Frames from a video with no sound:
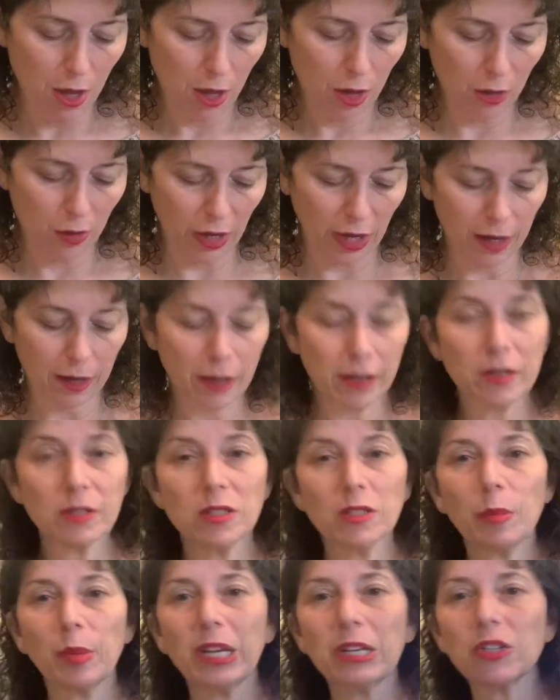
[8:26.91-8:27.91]
Okay, here's
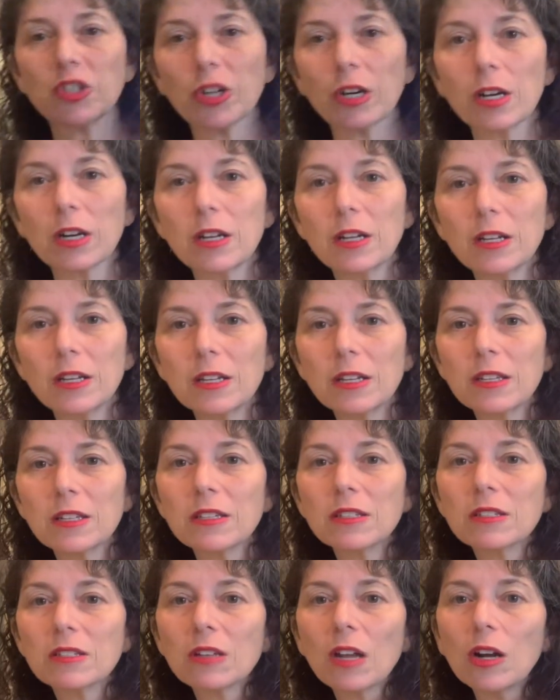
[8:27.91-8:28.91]
the picture.
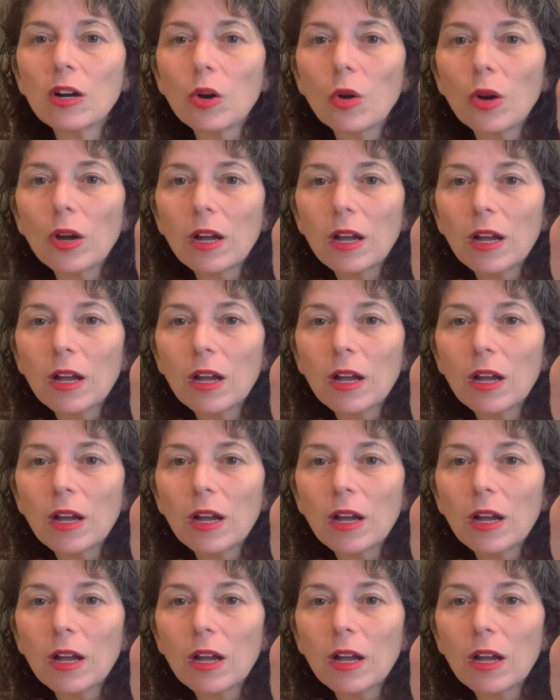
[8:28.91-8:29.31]
So